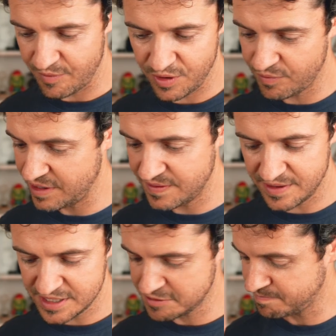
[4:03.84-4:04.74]
reread
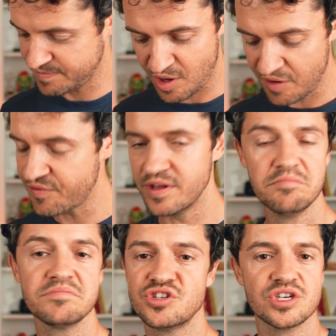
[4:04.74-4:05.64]
this
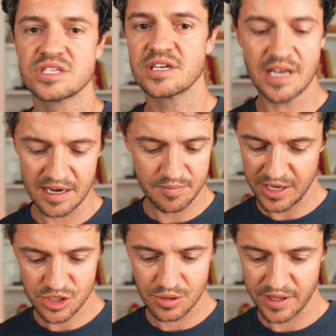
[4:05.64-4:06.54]
often just to kind of
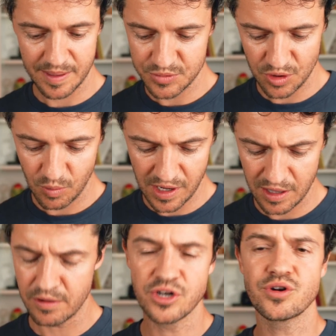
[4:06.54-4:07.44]
make sure that I'm doing
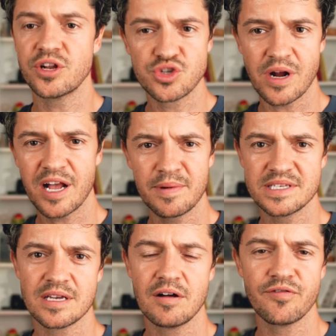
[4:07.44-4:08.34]
well or I try to track
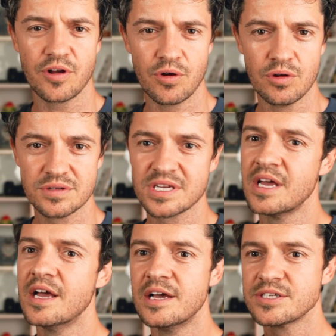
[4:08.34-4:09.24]
myself and goals.
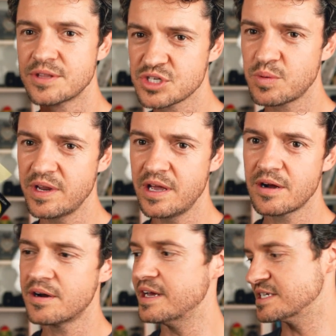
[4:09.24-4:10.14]
So this one
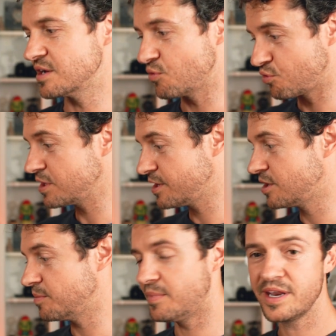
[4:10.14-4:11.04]
here is a really
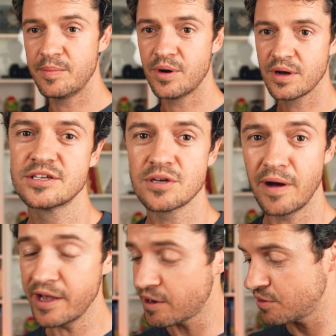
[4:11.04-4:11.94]
good money book. So
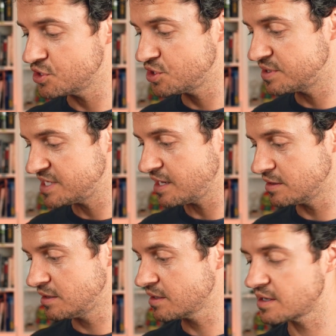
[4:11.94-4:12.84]
I encourage you to take a
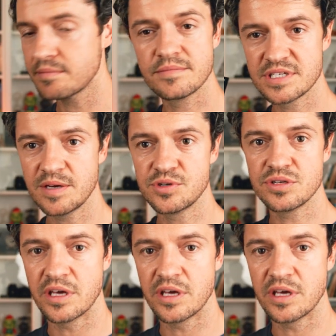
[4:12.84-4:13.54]
look see what you